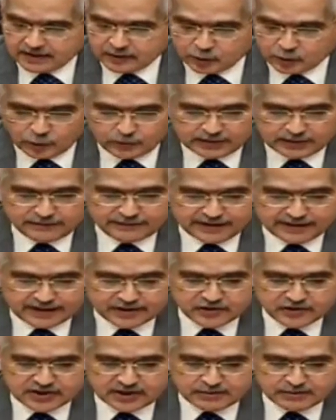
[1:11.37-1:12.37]
Global
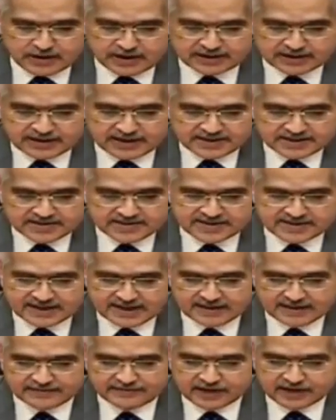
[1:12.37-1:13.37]
financial markets
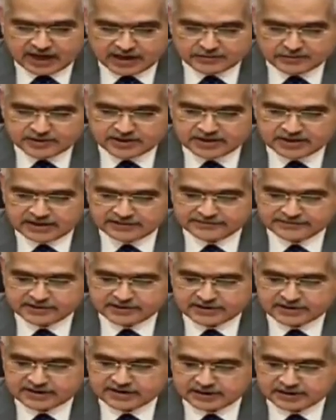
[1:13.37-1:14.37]
have calmed after
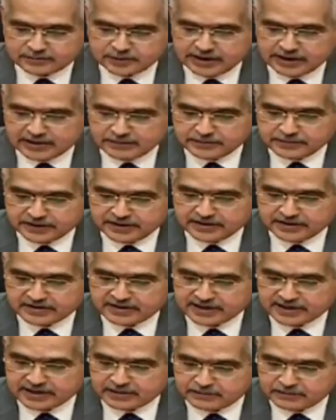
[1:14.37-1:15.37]
a turbulent
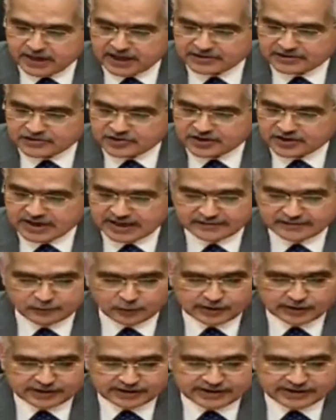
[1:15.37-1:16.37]
period in March and
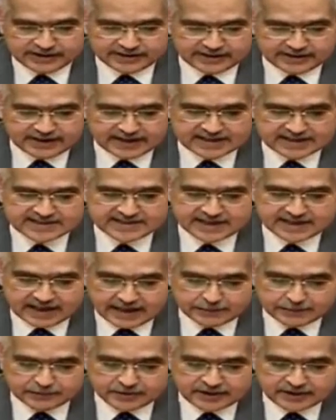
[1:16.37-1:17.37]
volatility has
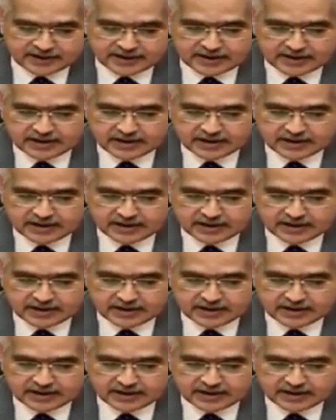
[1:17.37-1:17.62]
ebbed,